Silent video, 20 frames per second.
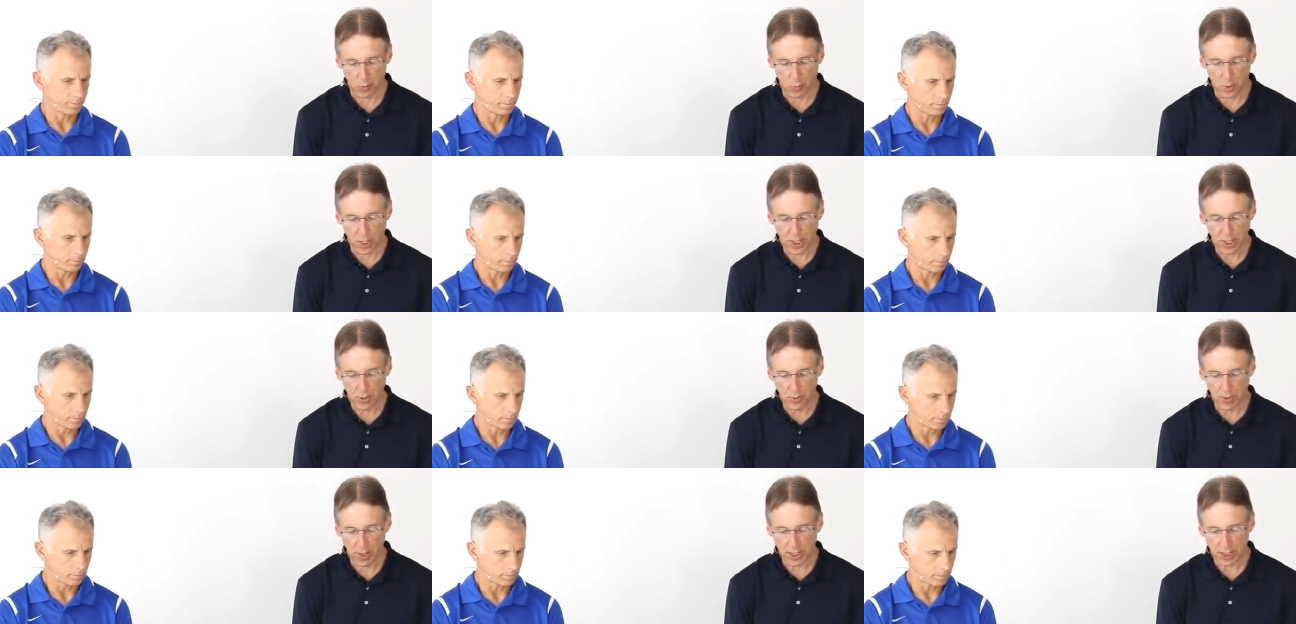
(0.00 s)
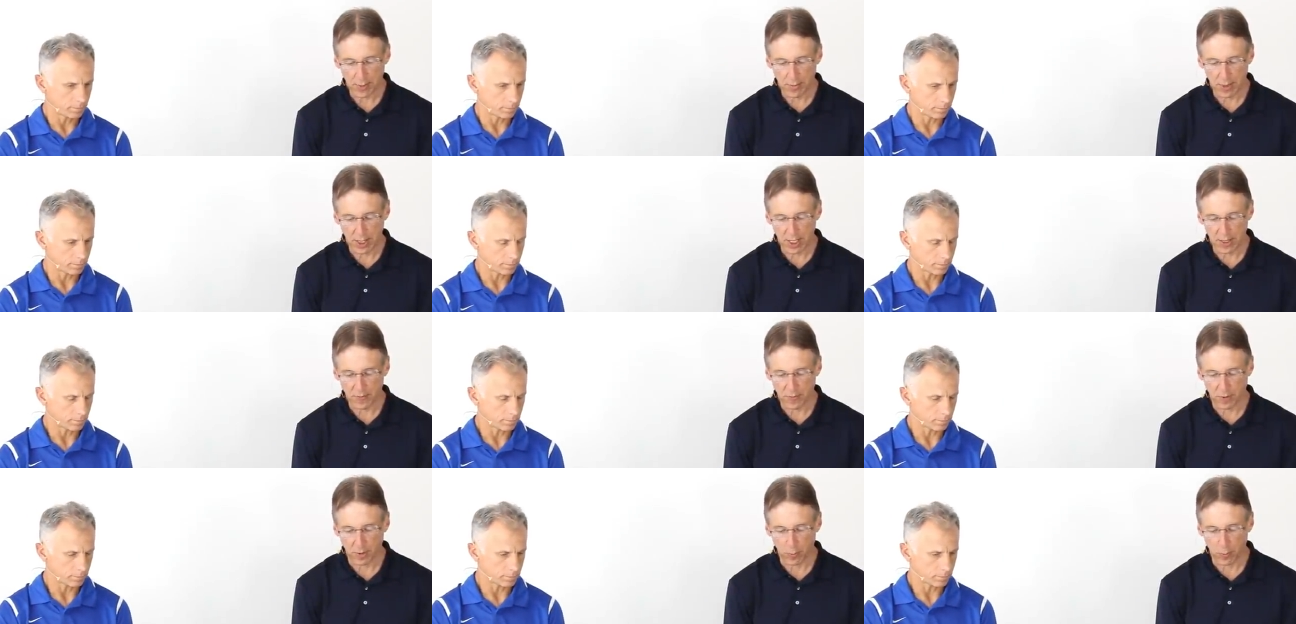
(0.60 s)
Speaker 1: what do you
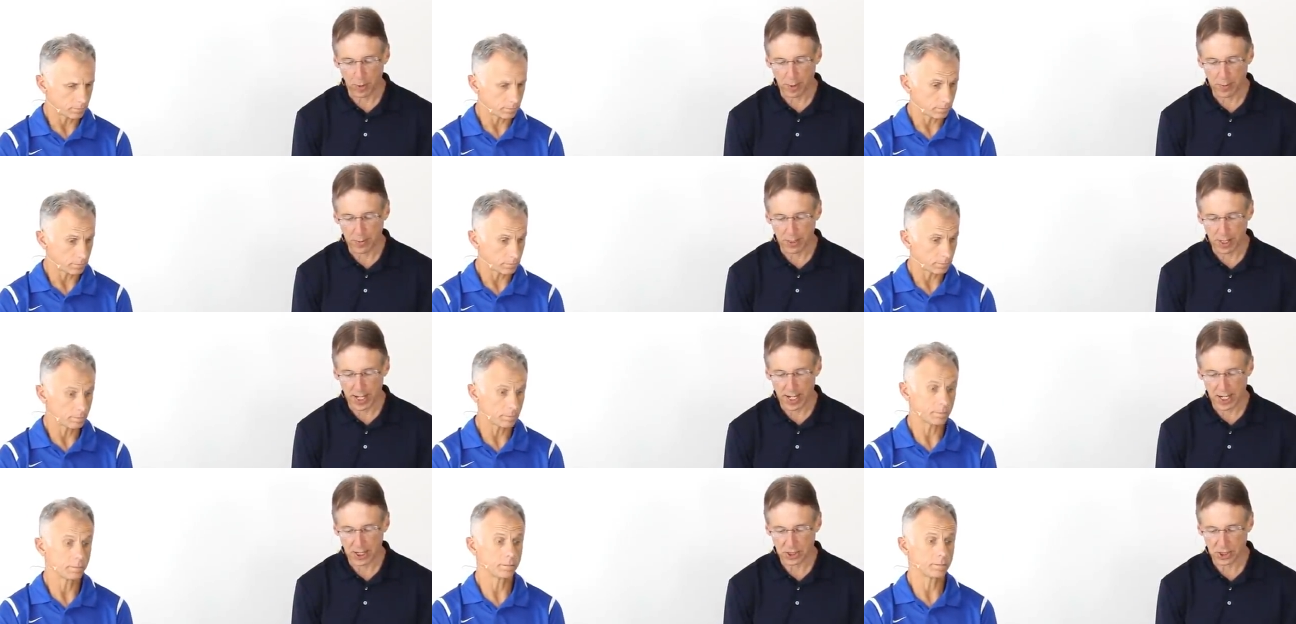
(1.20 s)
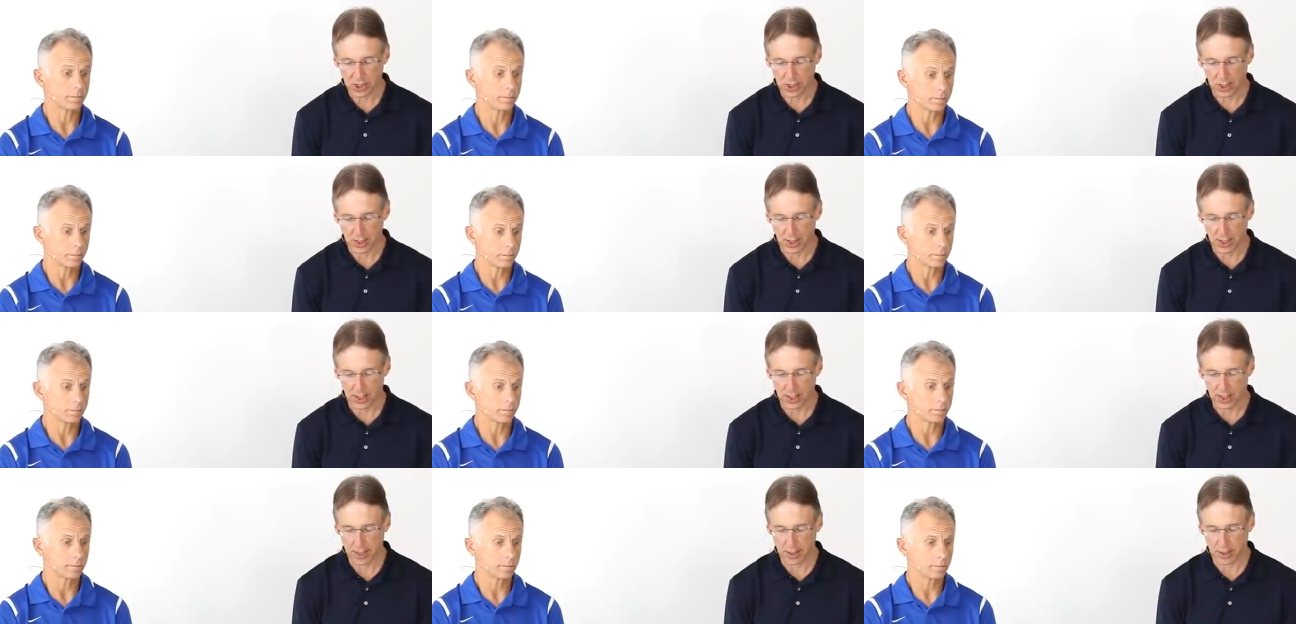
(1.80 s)
recommend for whiplash
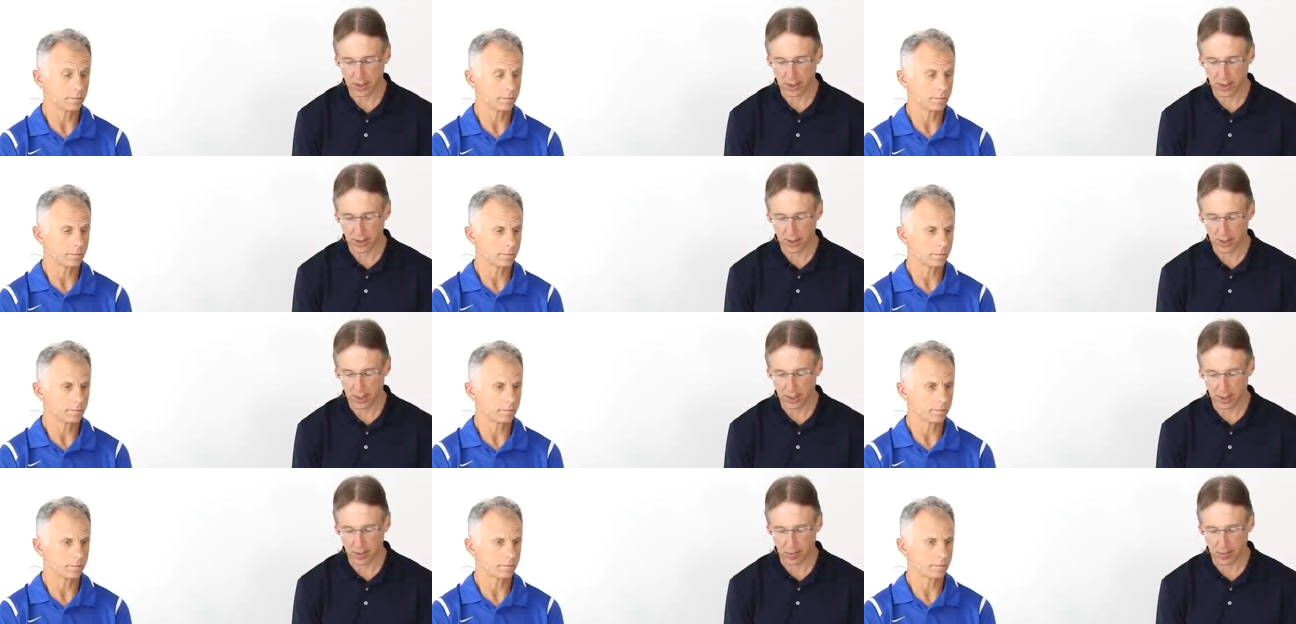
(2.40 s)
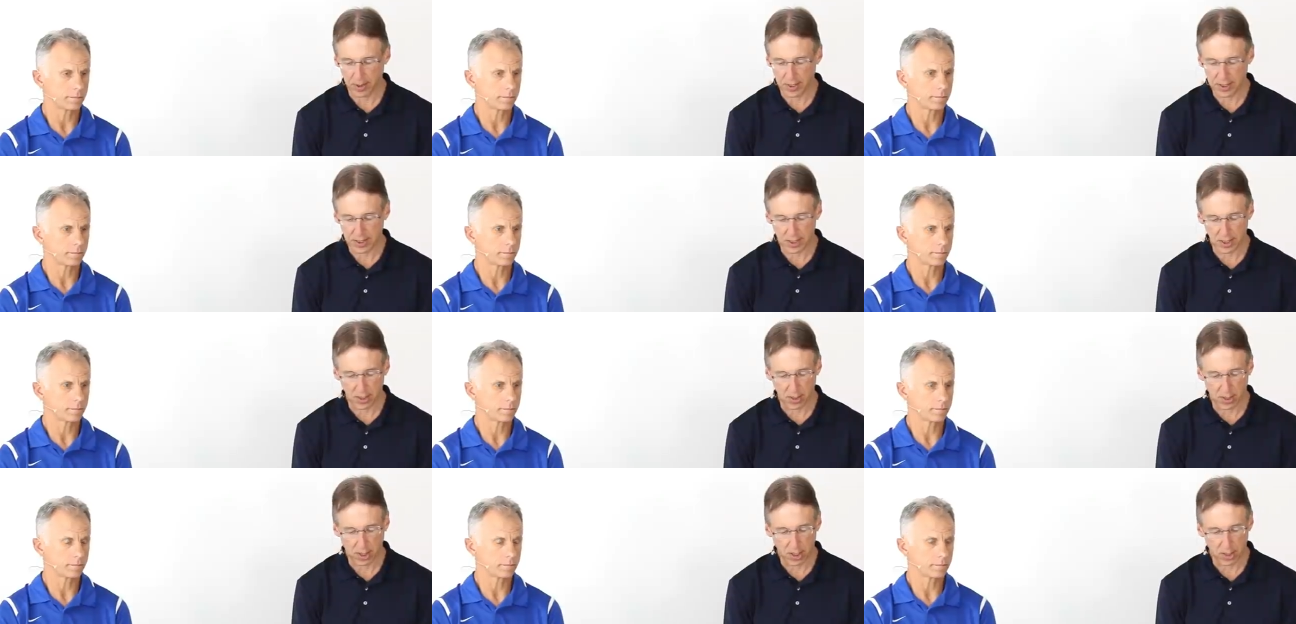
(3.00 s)
uh, incurred in a
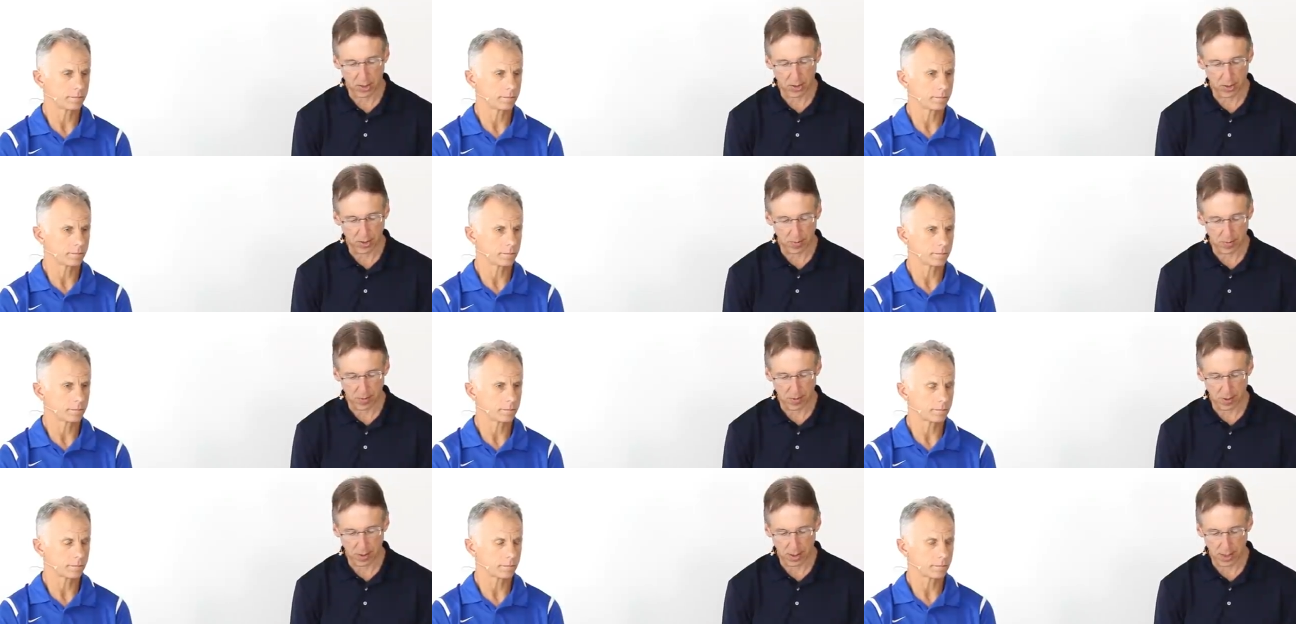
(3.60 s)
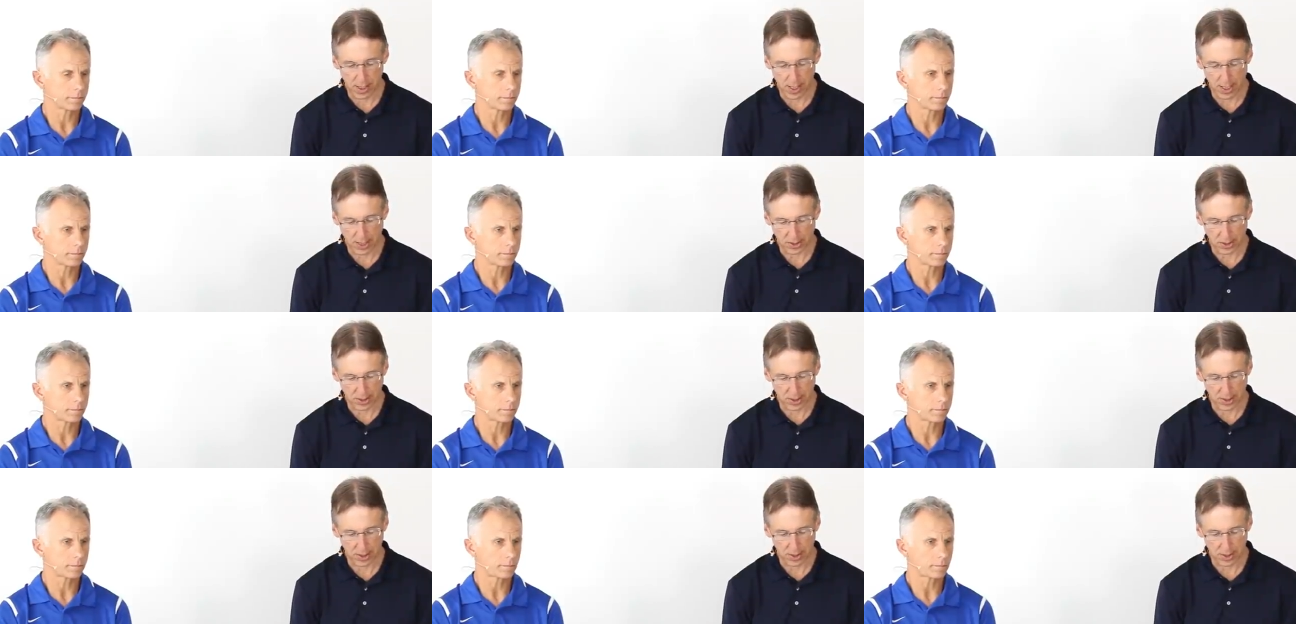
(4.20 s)
recent auto
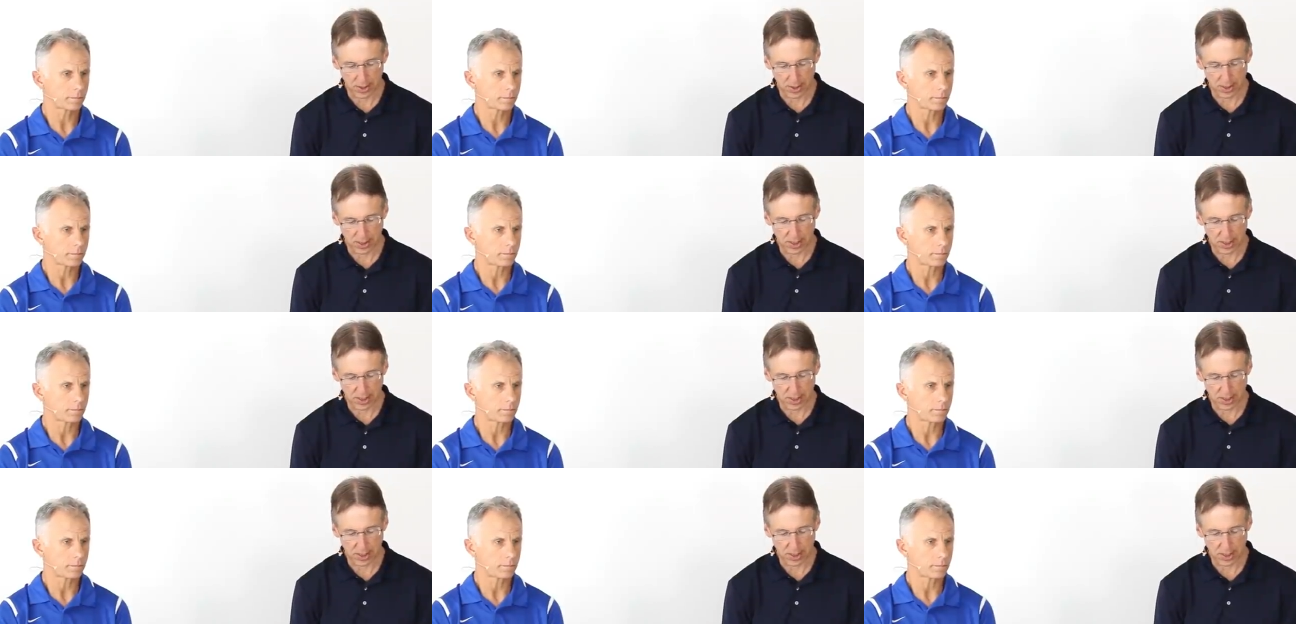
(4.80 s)
accident?